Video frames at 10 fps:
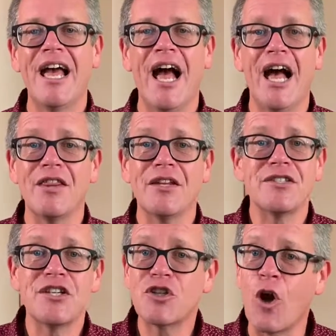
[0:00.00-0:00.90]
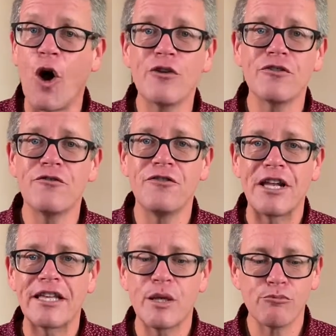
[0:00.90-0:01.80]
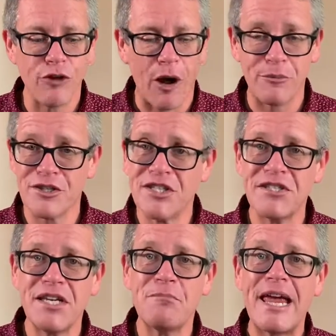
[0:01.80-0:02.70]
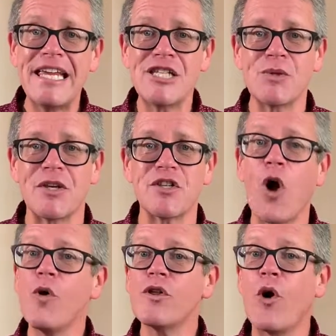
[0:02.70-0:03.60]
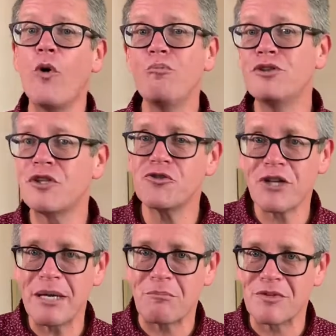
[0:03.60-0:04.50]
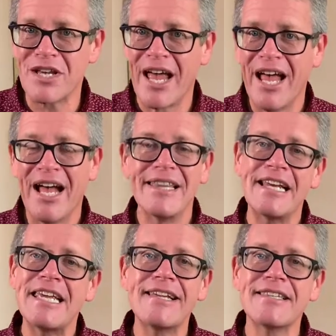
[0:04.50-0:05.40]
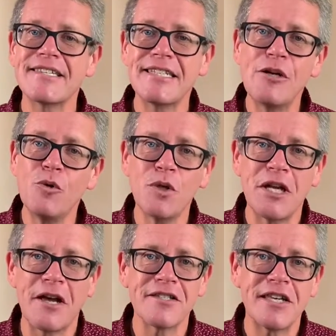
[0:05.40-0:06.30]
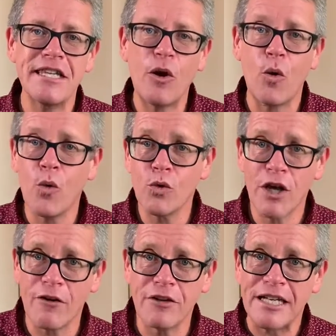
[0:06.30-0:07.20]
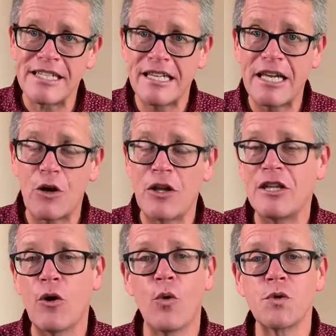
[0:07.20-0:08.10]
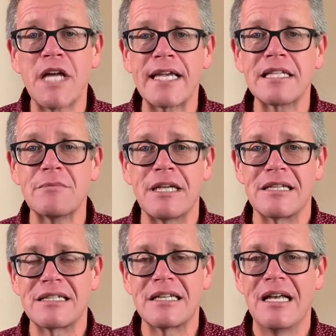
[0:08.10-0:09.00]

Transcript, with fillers: Uh, this is God fulfilling the promises He made to us, all the hopes and dreams that He instilled in us in the Old Covenant, in the, in the Old Testament.